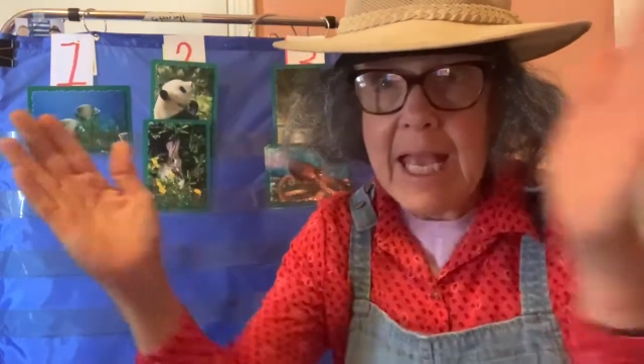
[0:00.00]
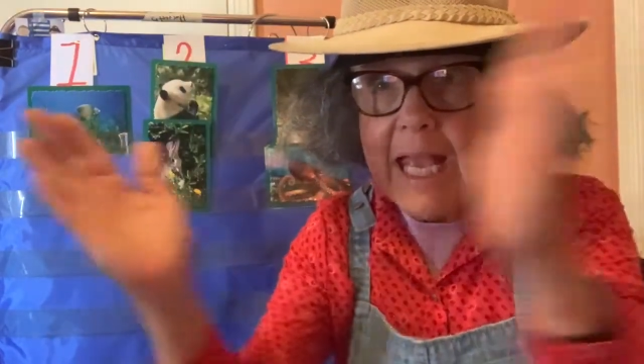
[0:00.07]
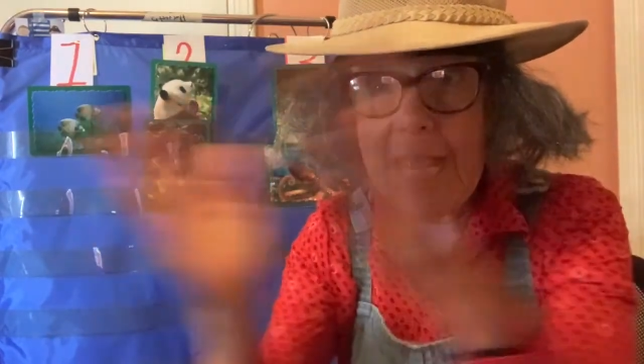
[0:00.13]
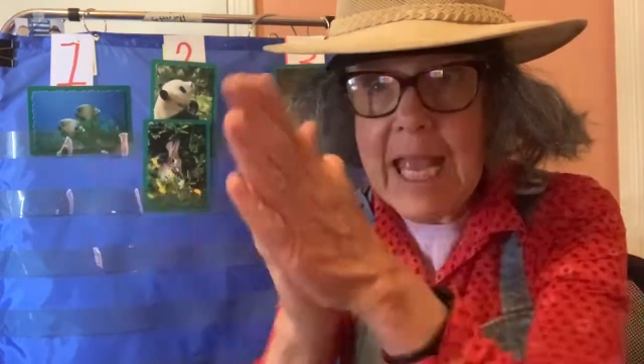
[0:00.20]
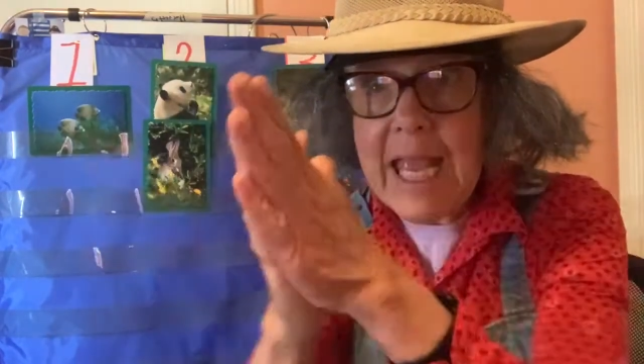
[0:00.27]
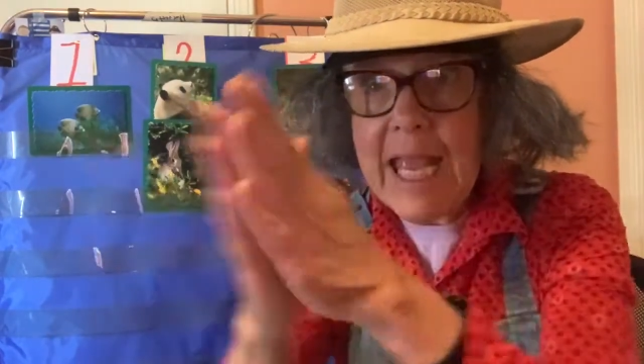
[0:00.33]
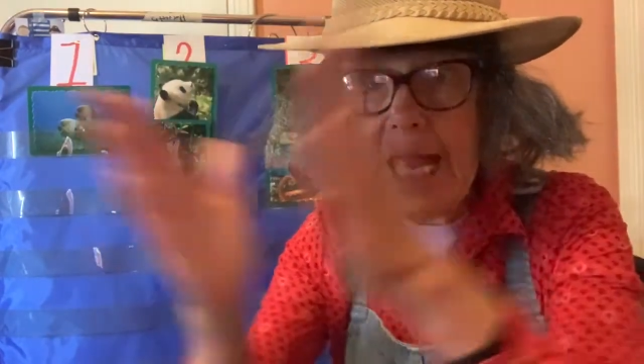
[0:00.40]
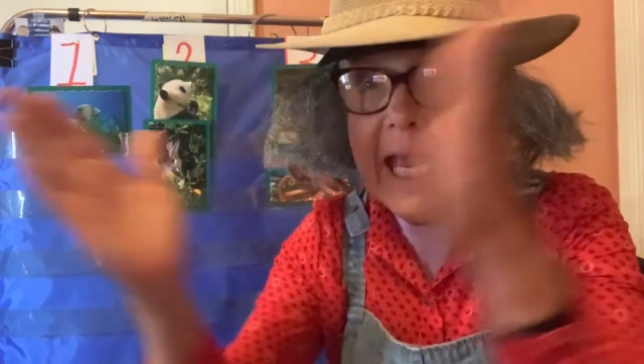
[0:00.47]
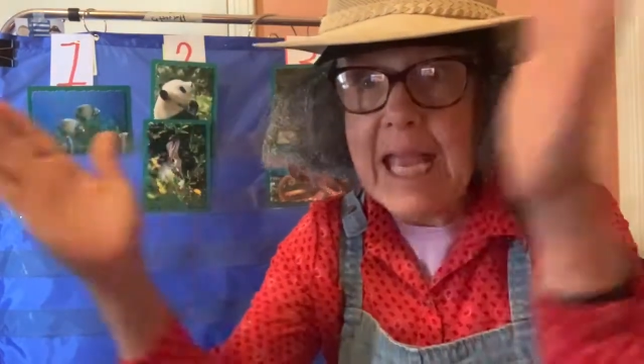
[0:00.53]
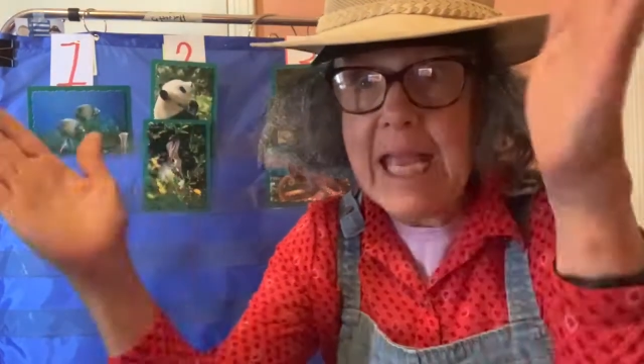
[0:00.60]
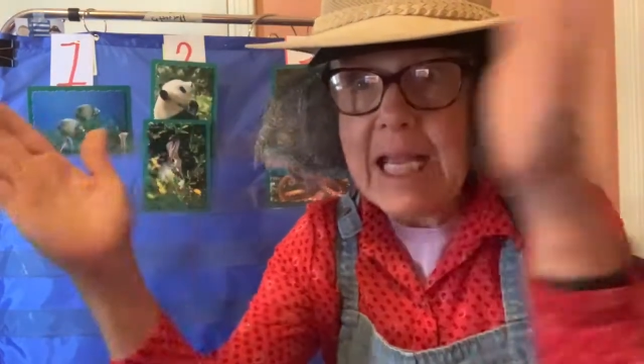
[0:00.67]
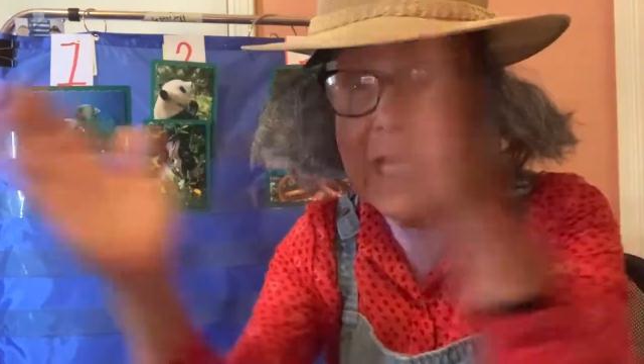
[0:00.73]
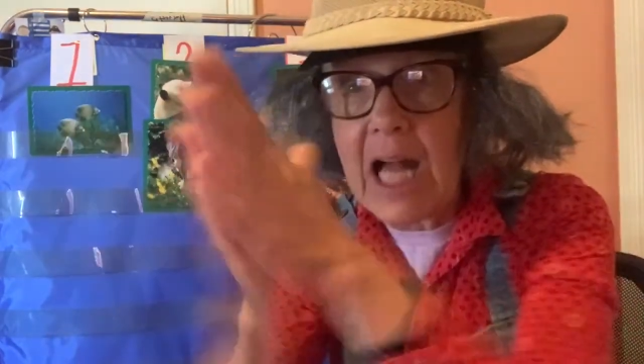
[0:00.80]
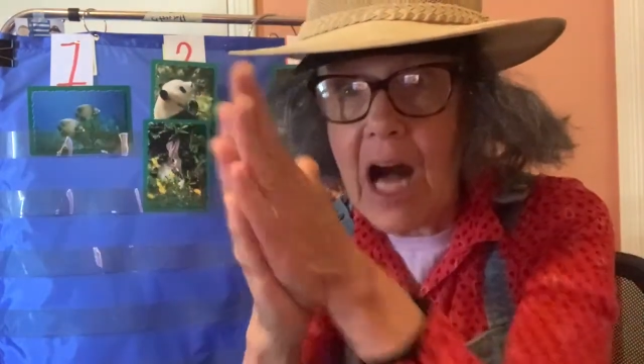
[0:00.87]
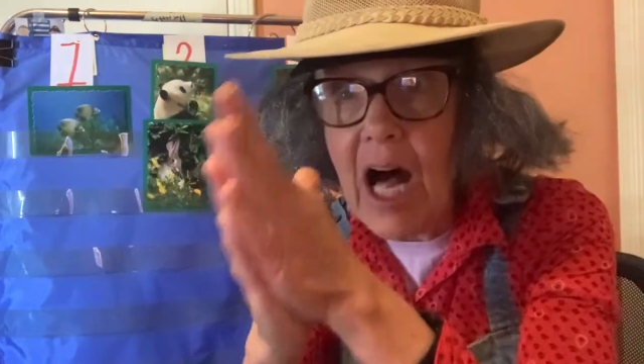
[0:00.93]

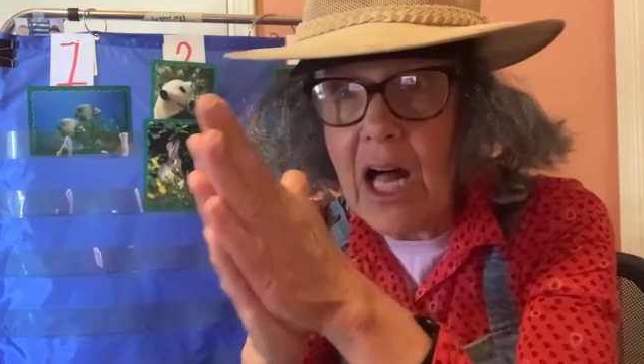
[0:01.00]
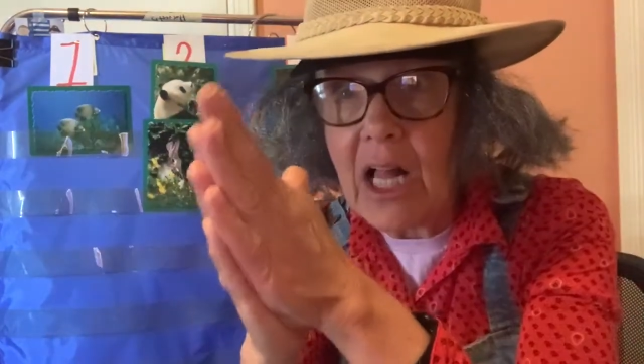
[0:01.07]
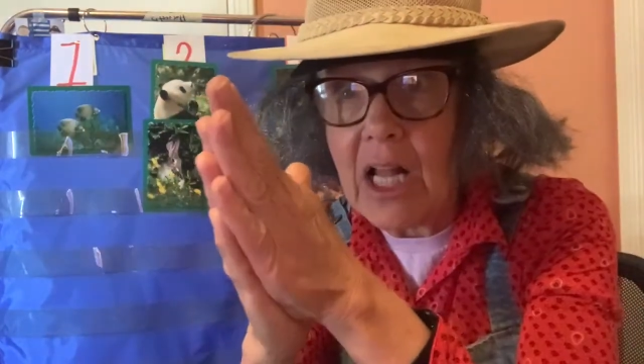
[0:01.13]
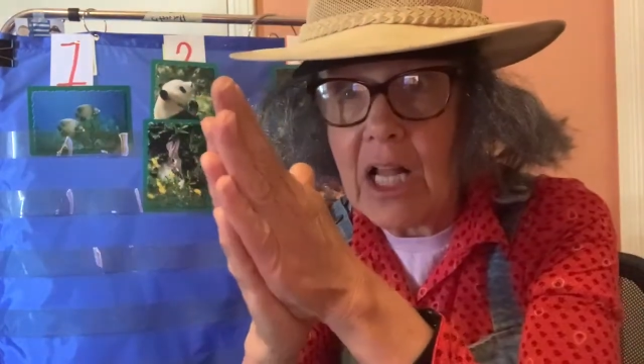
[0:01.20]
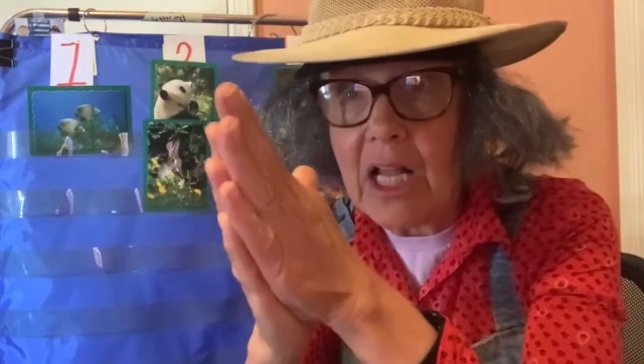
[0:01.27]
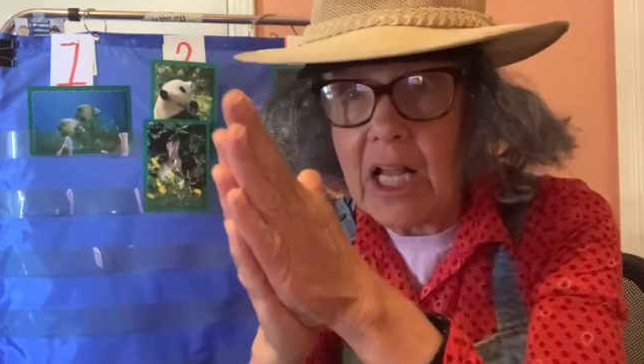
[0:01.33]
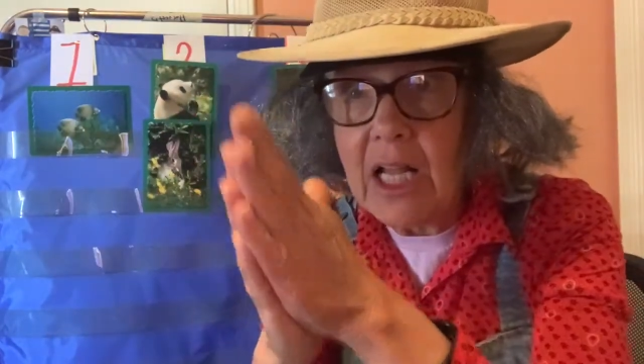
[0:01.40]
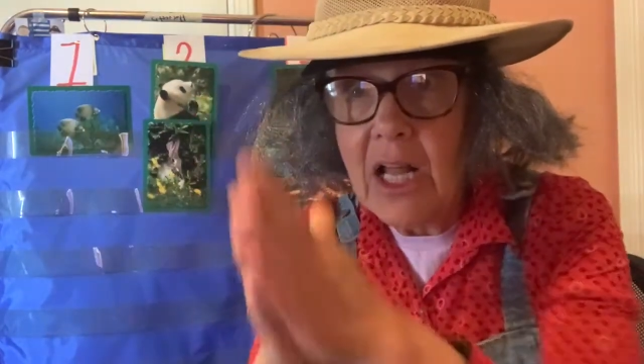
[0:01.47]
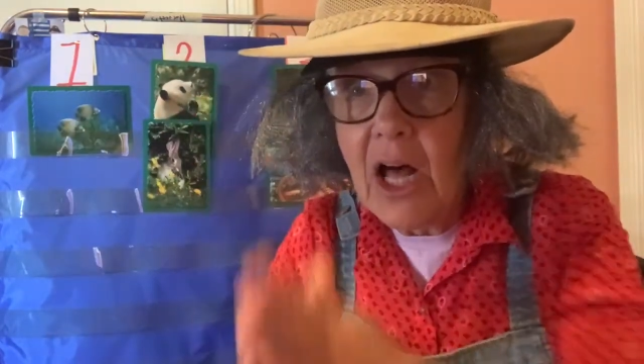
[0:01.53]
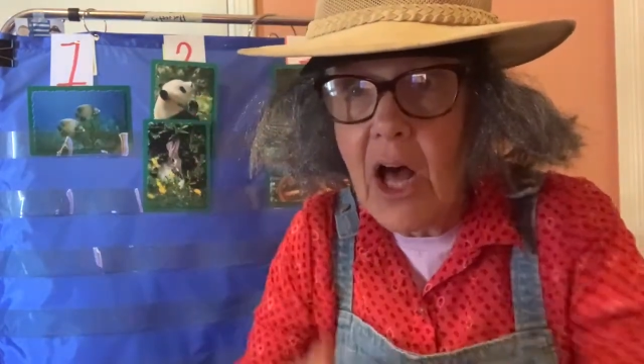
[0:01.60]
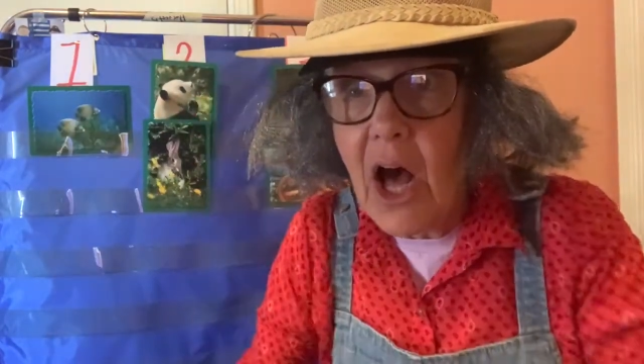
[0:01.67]
Eagle.